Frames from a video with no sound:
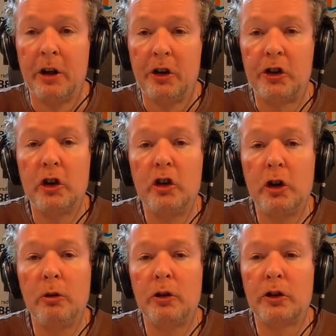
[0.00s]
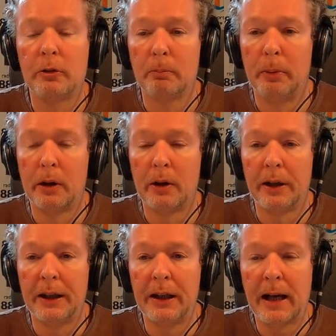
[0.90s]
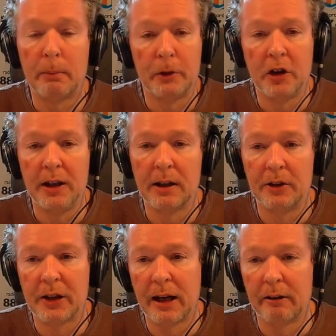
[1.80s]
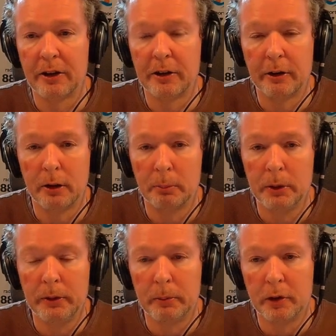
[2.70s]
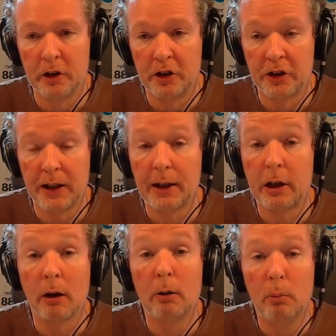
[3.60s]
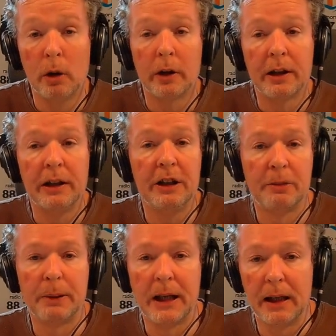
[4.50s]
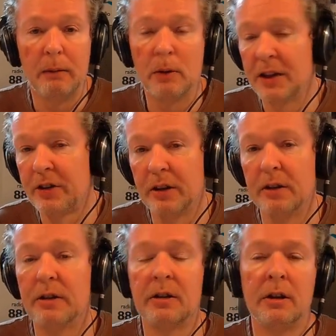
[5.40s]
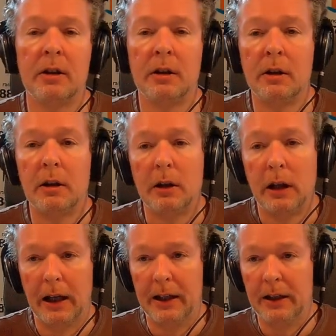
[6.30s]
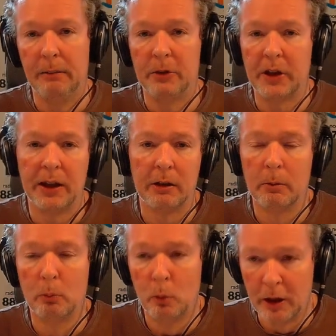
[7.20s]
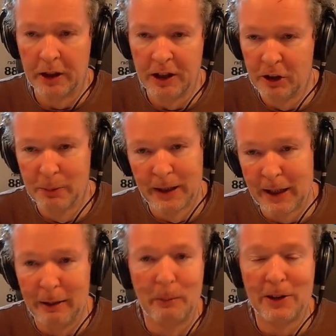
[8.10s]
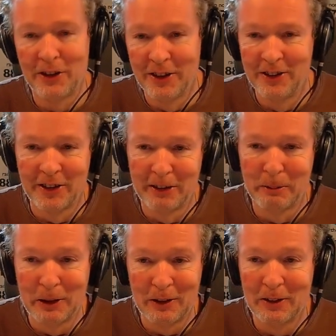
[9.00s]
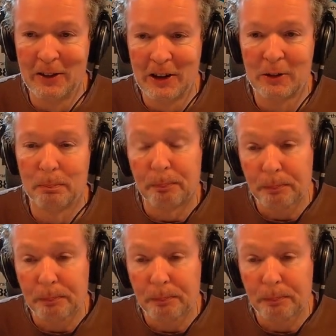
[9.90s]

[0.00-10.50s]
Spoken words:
seduced by Al Pacino's character, a movie producer, saying, go and work in these spaghetti westerns. And him saying, I'm working in spaghetti westerns, I don't want to do this.